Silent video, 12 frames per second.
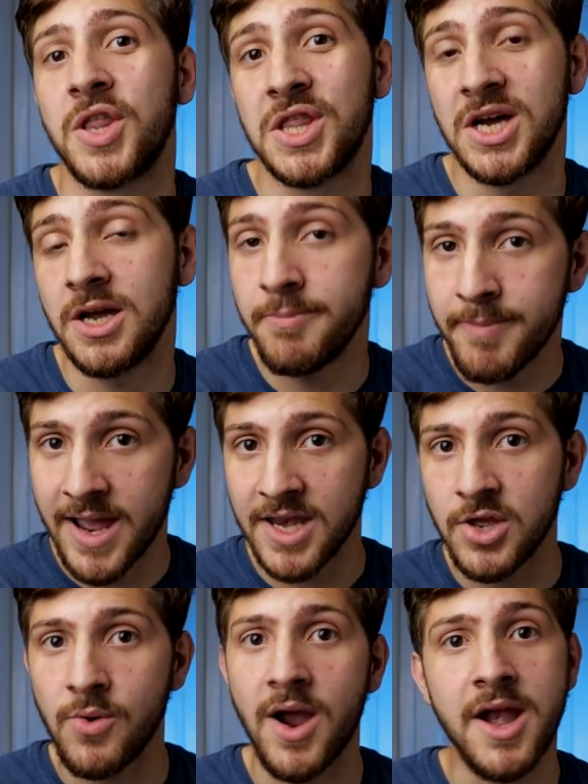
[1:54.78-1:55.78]
third
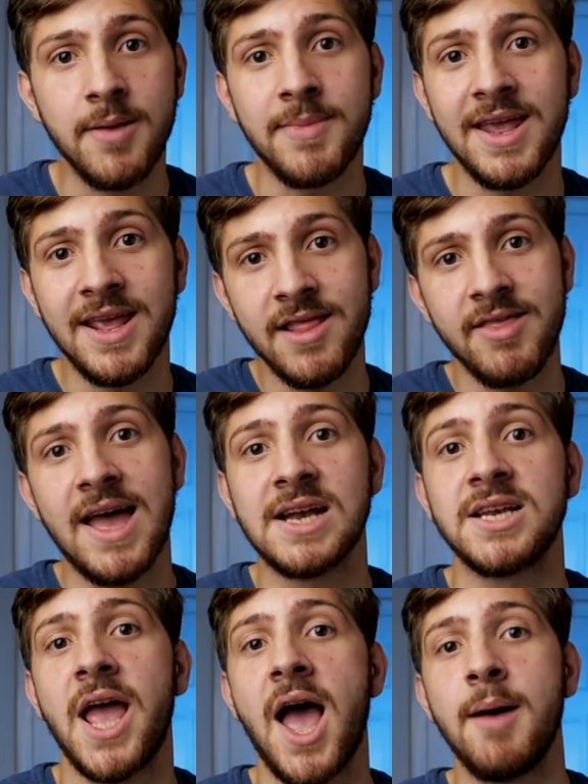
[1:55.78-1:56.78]
menu item in that
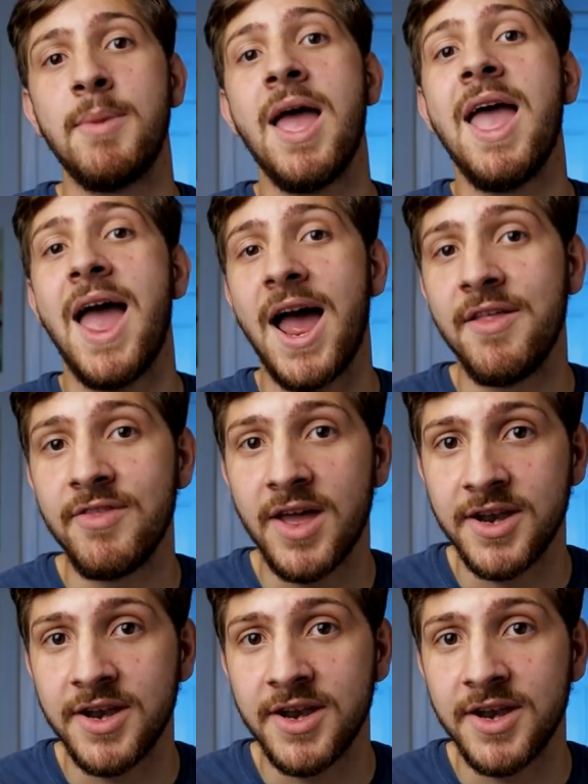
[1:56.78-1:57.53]
tab, and